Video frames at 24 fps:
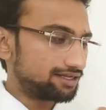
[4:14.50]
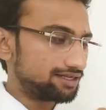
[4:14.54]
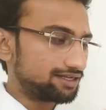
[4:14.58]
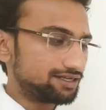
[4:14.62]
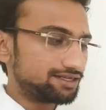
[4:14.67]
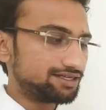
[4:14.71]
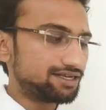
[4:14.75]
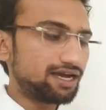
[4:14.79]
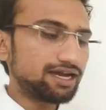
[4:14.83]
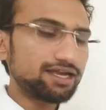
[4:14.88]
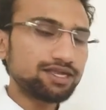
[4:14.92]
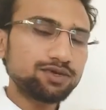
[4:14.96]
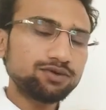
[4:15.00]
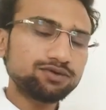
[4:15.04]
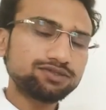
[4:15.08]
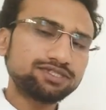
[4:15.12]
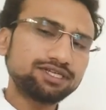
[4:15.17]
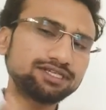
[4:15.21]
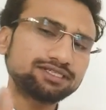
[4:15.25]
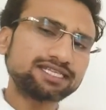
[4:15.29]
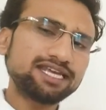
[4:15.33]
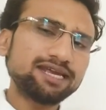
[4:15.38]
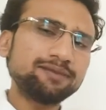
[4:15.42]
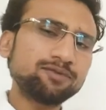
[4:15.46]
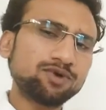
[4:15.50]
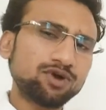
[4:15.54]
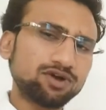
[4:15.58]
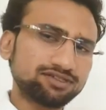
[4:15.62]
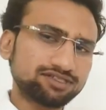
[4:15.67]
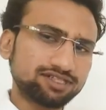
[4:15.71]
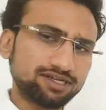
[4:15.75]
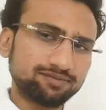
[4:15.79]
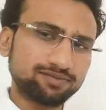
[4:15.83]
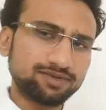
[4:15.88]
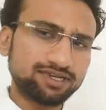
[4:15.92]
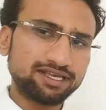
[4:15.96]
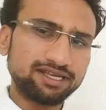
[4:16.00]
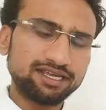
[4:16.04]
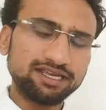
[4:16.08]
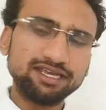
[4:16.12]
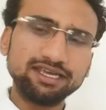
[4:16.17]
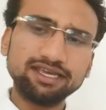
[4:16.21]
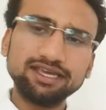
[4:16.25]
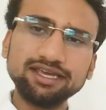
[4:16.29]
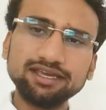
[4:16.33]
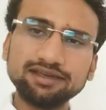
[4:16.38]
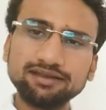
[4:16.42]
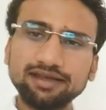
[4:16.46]
Young used the same concept.
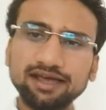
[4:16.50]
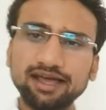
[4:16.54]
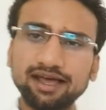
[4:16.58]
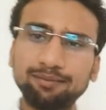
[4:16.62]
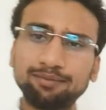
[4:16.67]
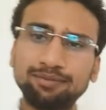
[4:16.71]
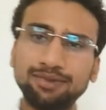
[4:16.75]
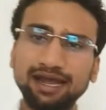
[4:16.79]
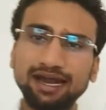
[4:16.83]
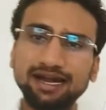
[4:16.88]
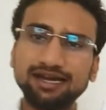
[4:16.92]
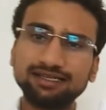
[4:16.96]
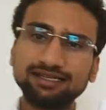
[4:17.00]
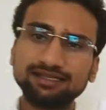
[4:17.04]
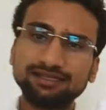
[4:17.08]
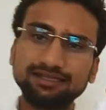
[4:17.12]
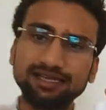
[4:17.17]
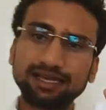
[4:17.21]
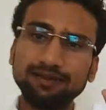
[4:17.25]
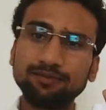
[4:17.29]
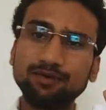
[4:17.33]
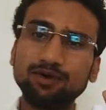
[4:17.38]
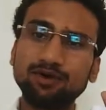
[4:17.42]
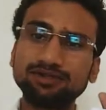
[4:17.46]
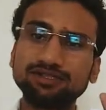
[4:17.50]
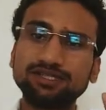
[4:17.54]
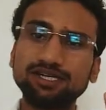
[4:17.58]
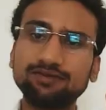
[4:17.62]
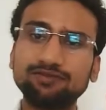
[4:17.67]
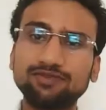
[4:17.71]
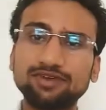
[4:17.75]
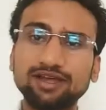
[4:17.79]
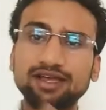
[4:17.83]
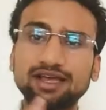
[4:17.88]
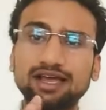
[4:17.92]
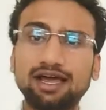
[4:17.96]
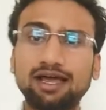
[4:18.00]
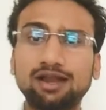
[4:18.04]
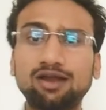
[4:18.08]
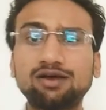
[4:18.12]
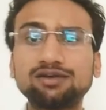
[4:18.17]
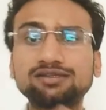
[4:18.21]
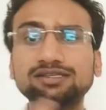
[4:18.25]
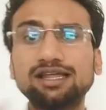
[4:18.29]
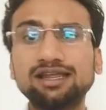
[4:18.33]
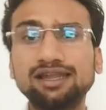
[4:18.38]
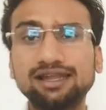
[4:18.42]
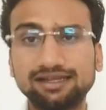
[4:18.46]
He applied the same concept
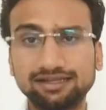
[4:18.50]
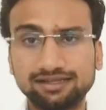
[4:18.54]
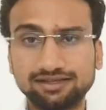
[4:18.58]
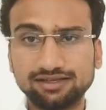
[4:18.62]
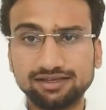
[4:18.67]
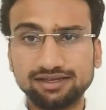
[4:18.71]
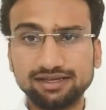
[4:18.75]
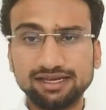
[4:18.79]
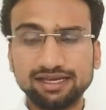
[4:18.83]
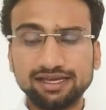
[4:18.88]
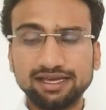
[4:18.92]
along the length.